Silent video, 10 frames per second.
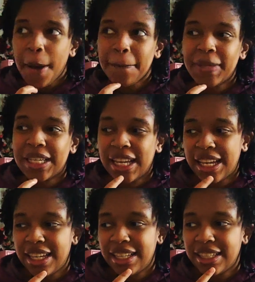
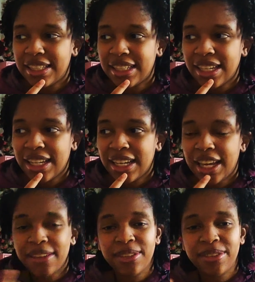because I
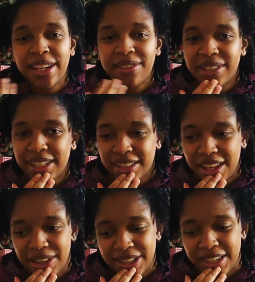have to find a place to
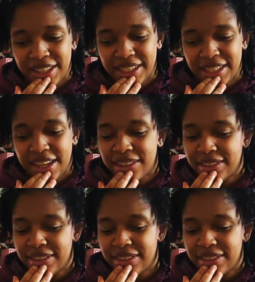host all this stuff,